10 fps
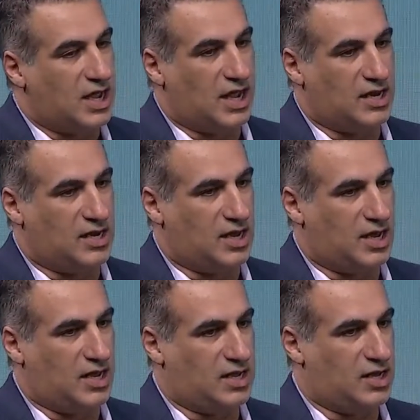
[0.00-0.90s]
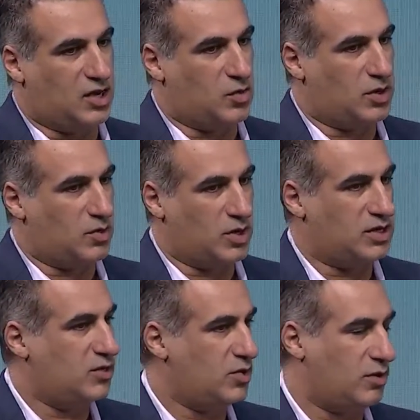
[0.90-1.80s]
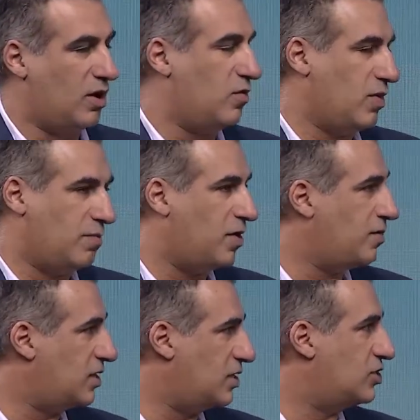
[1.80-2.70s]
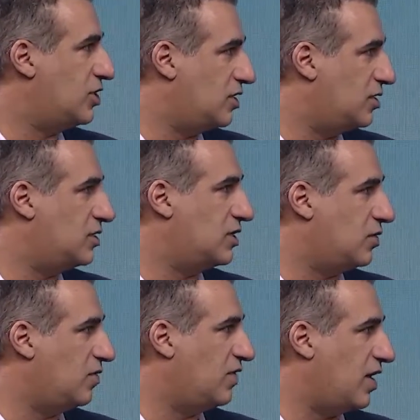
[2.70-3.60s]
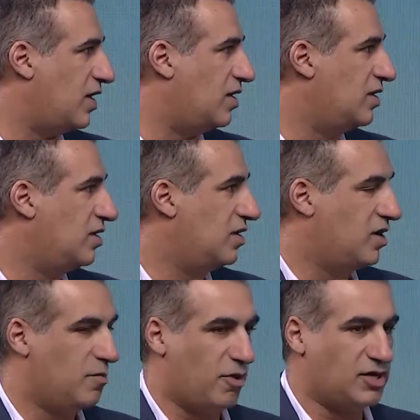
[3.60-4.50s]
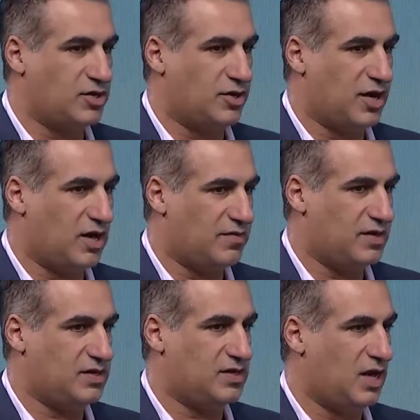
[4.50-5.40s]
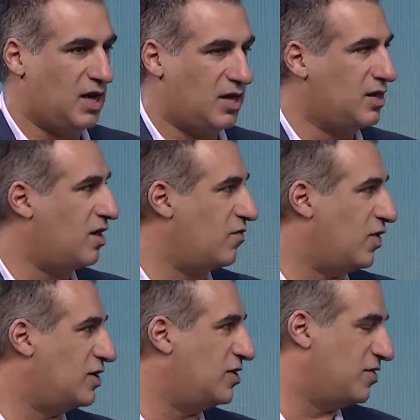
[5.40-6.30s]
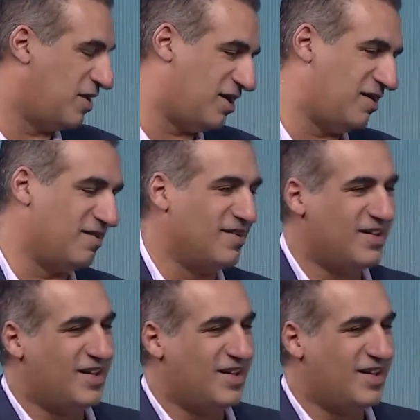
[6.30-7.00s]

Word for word: And uh, you know, we're, we're continuing to grow. We went public this year, and so we've got a a bright journey ahead of us. Uh, a lot of work to do. Thank you.